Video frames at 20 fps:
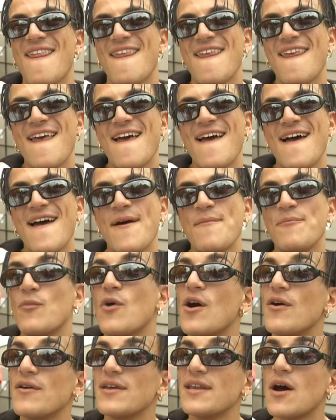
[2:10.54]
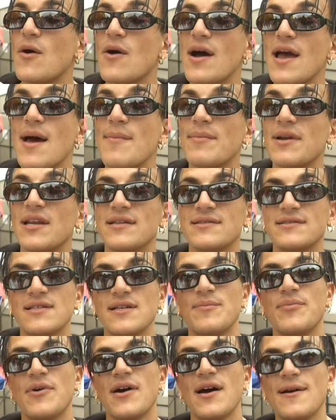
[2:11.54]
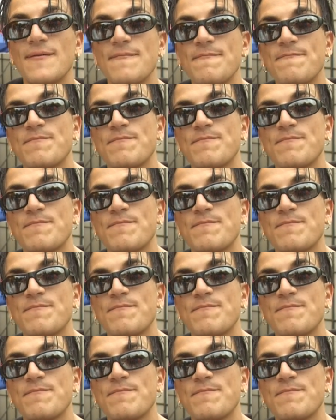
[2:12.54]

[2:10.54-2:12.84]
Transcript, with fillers: here. Yeah, well, you know, I am a Londoner by